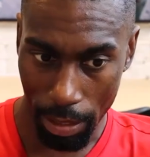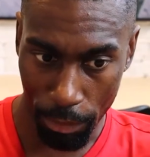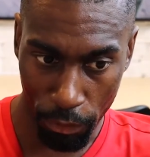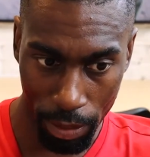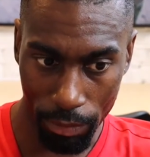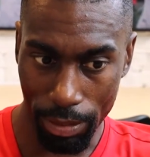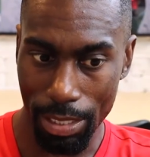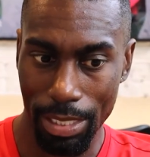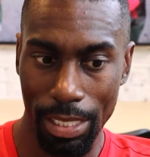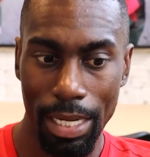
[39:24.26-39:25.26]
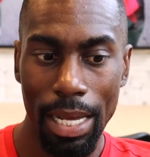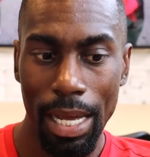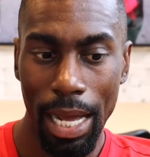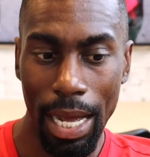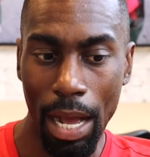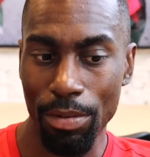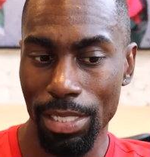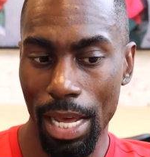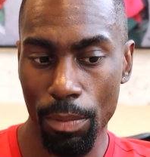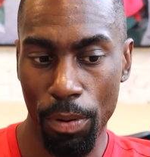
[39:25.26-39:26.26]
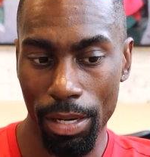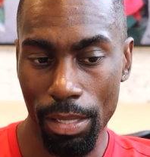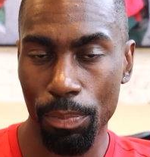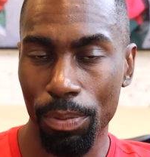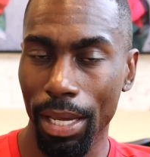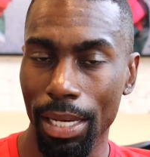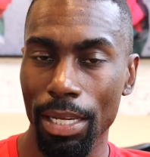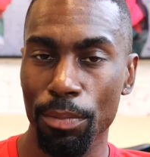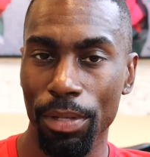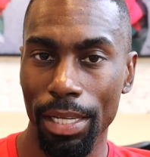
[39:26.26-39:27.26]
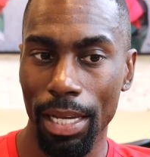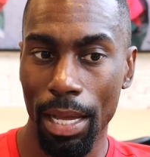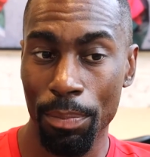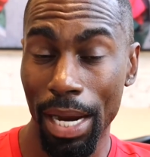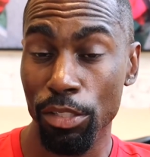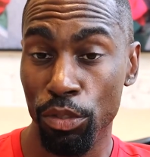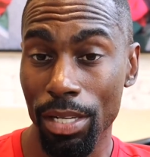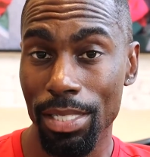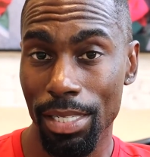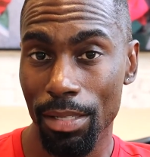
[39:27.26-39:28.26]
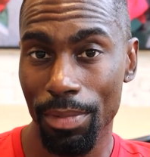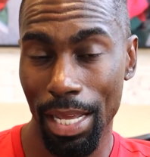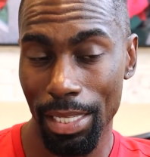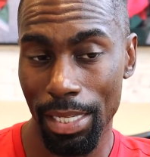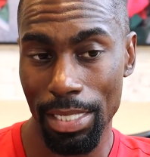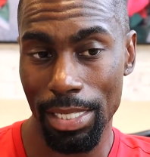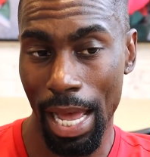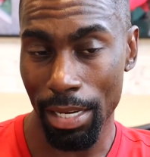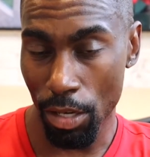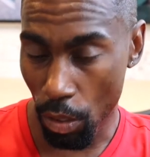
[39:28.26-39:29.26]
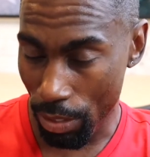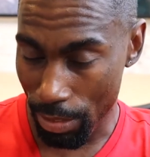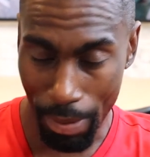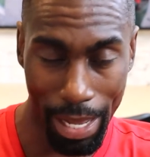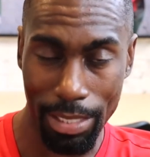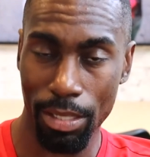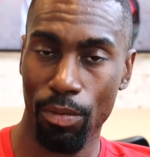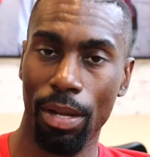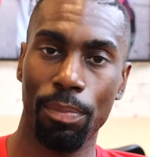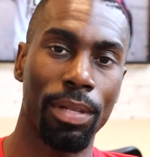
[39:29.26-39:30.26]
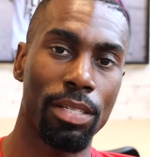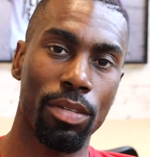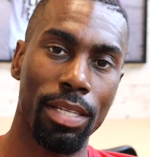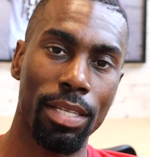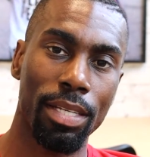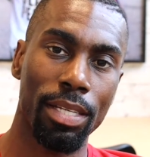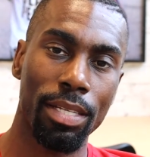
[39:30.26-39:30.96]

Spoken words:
it before he released it. I was not a part of the planning, but I trust him, and I know his mind's in the right place on this.